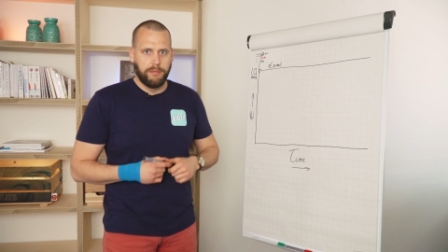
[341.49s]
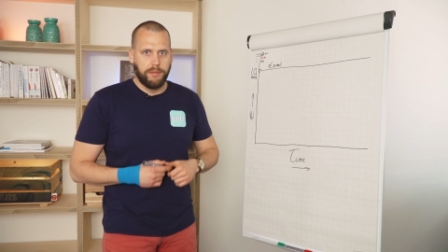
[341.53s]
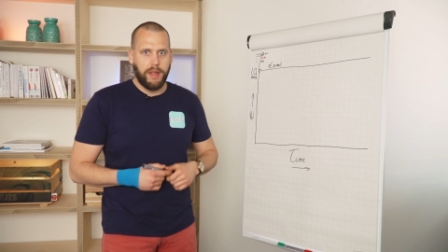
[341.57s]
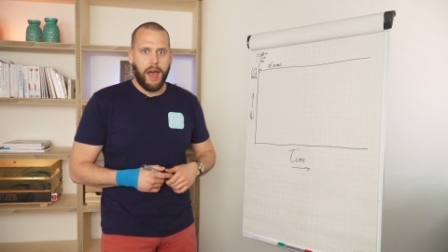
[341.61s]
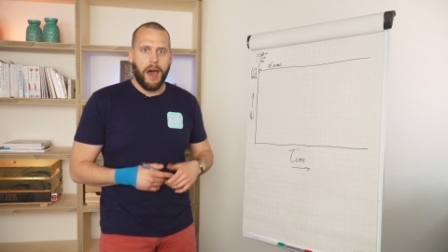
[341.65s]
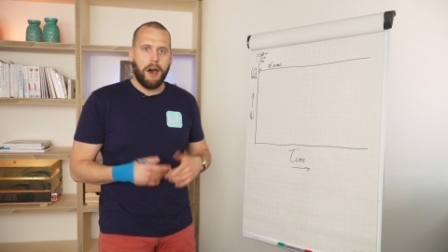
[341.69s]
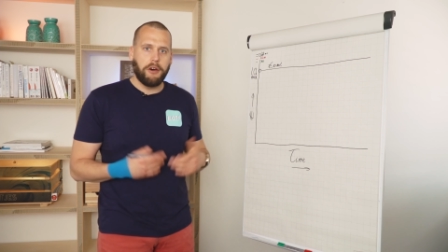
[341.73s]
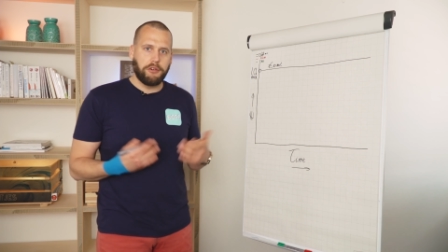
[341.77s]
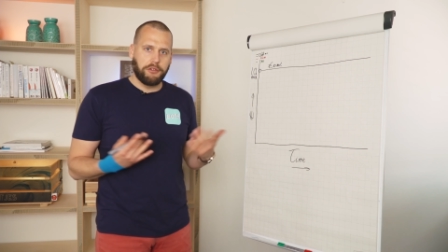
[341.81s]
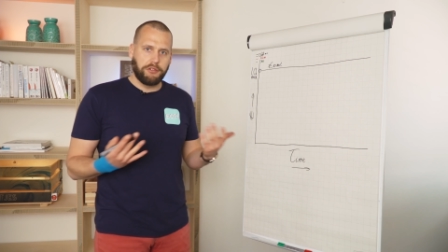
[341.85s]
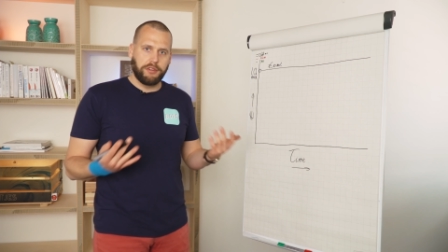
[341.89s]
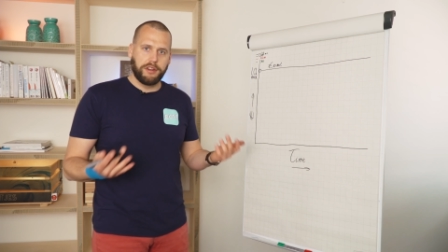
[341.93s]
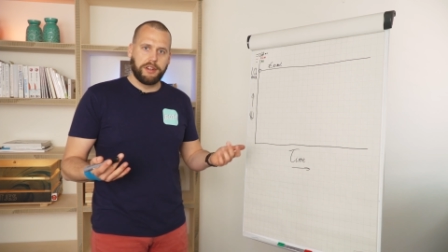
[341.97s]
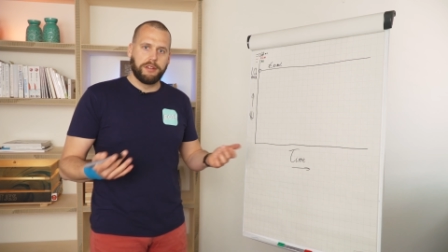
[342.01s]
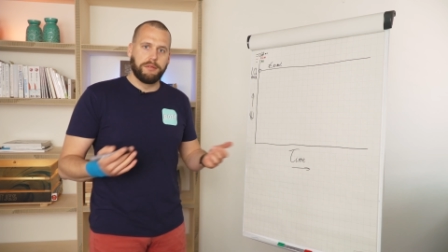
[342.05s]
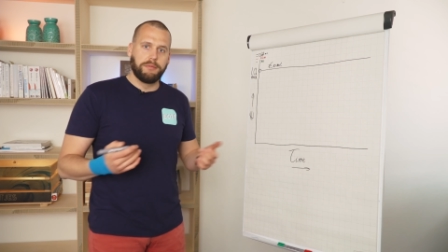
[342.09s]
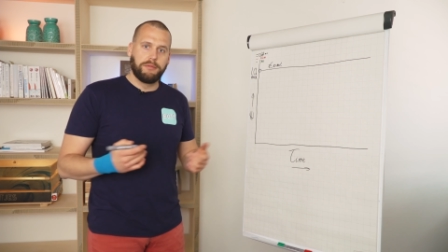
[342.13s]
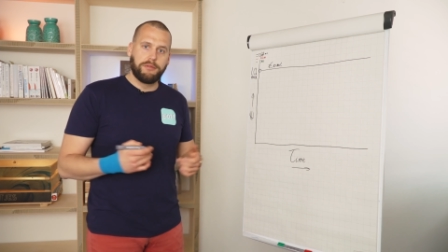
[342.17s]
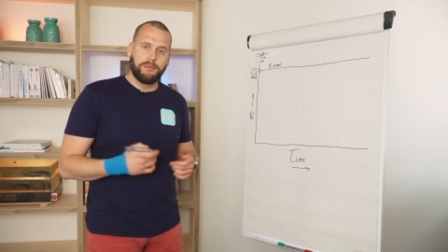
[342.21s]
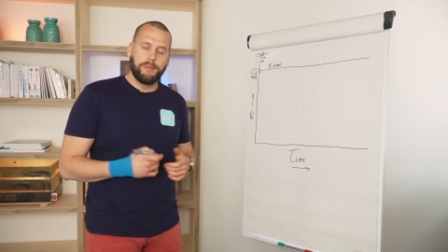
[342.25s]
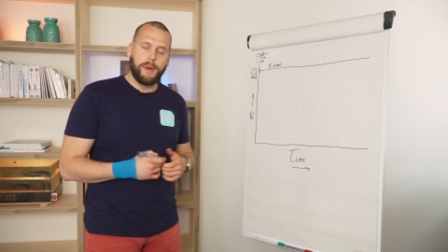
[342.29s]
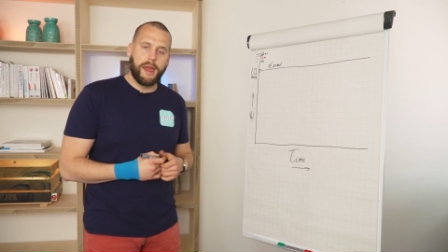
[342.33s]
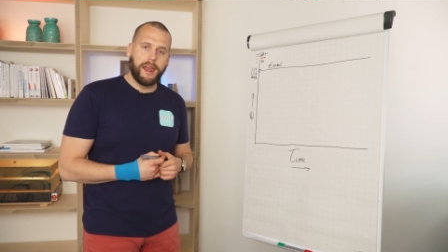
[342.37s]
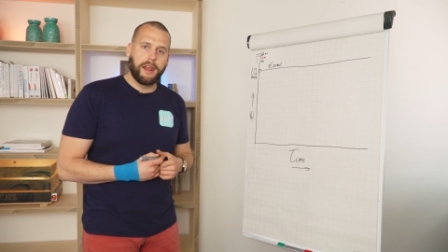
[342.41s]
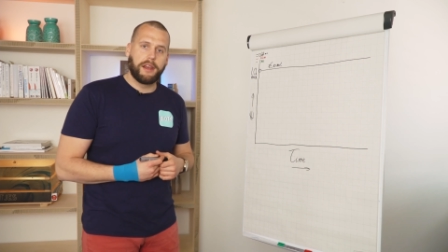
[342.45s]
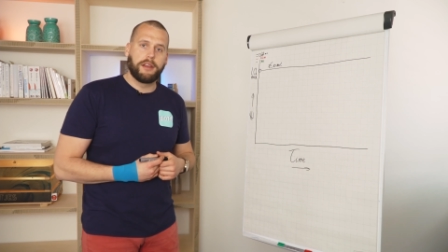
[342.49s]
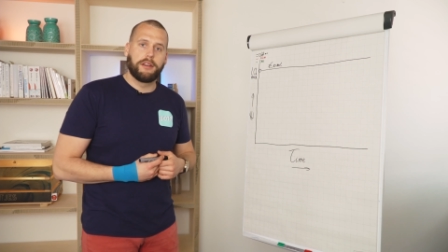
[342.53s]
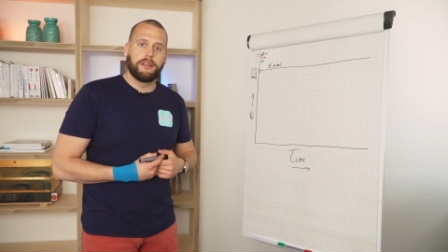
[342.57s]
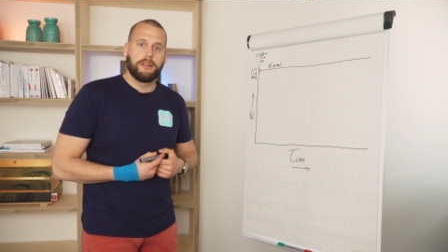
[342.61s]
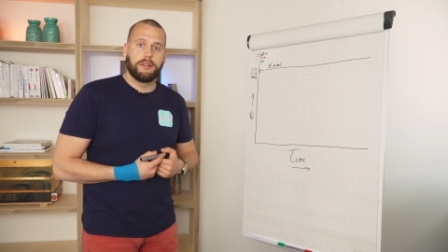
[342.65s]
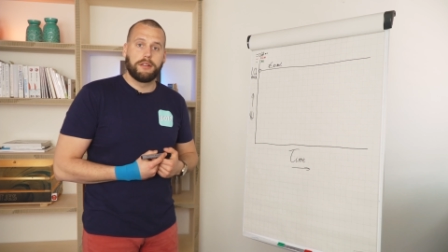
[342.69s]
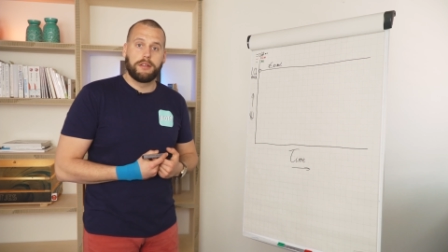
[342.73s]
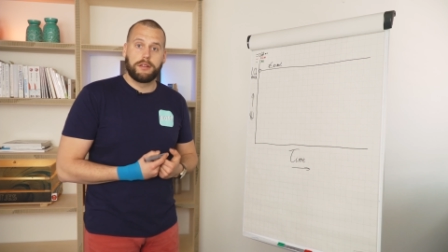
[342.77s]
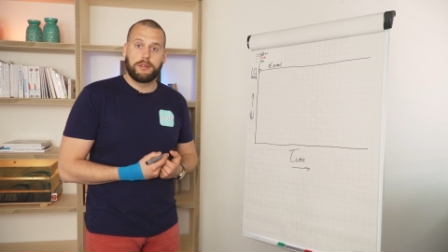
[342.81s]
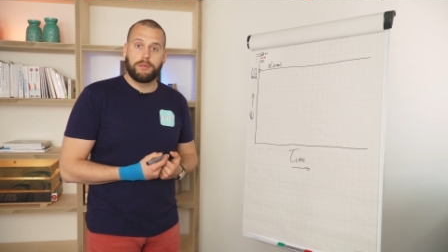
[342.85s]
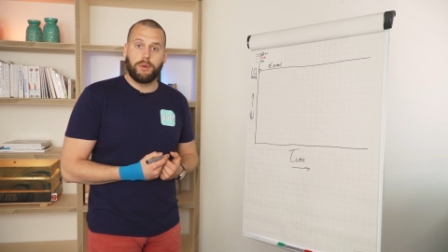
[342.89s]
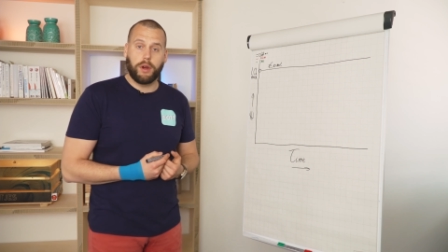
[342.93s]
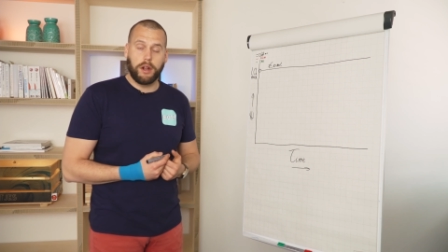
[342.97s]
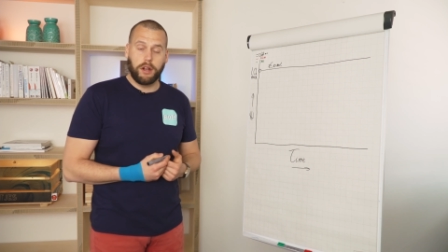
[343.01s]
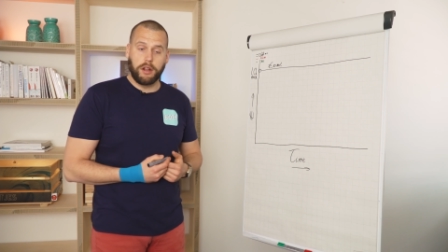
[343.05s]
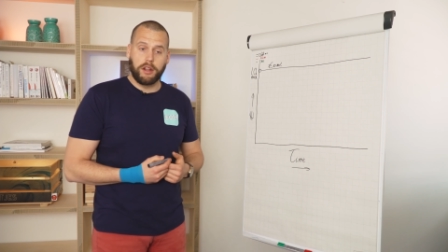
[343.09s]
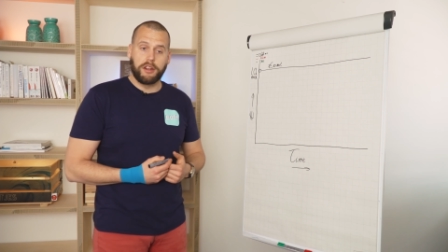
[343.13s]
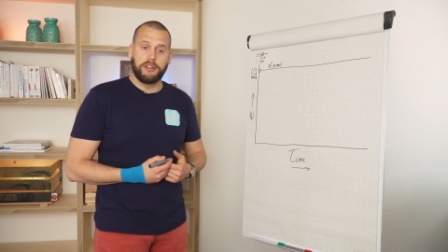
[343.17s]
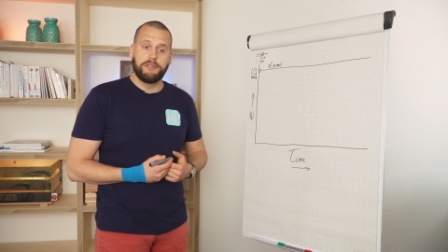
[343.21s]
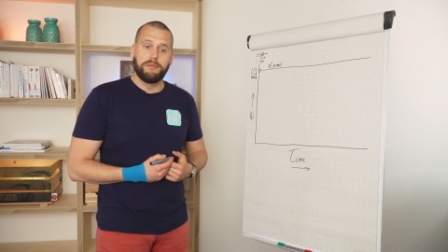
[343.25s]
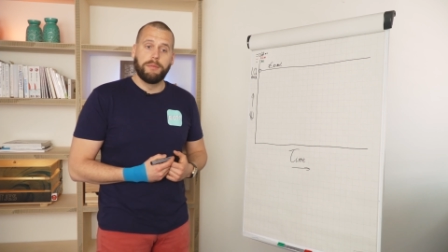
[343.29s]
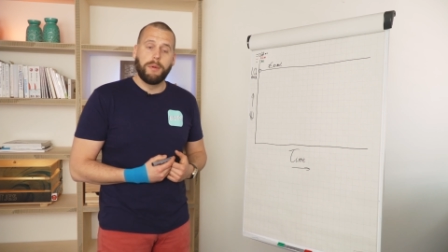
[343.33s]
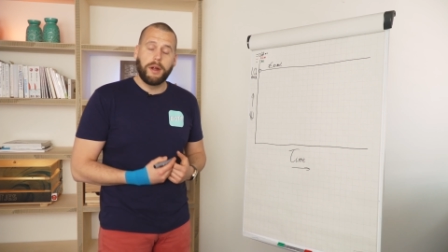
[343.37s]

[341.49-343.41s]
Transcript: algorithms make quite a lot of